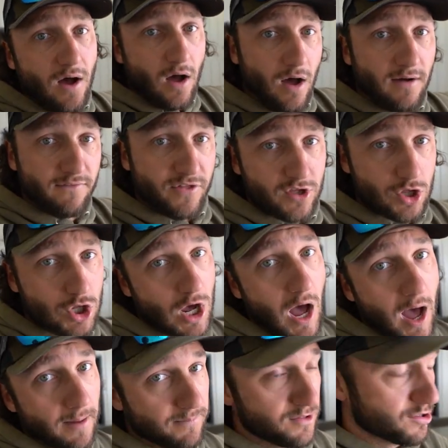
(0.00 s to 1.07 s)
of the
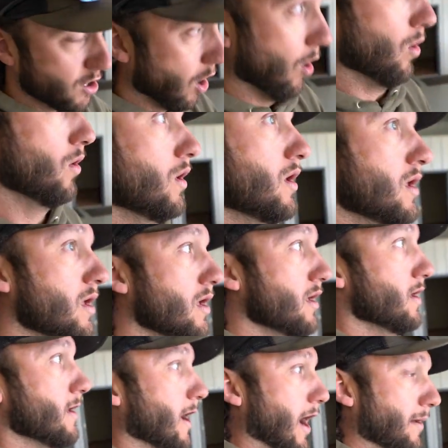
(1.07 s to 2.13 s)
shop. So
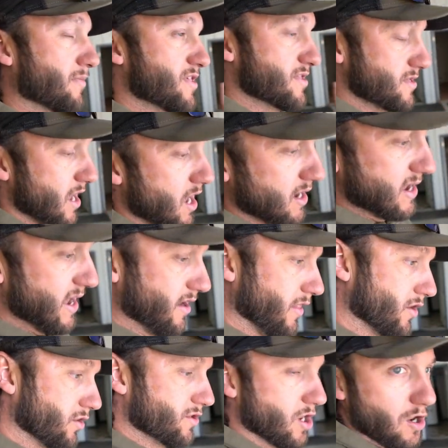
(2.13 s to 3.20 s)
I'm stuck at a
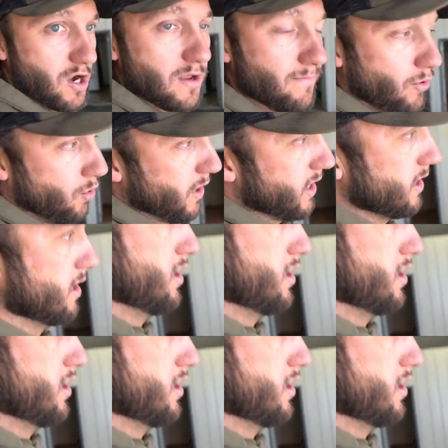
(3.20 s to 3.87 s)
little turning point.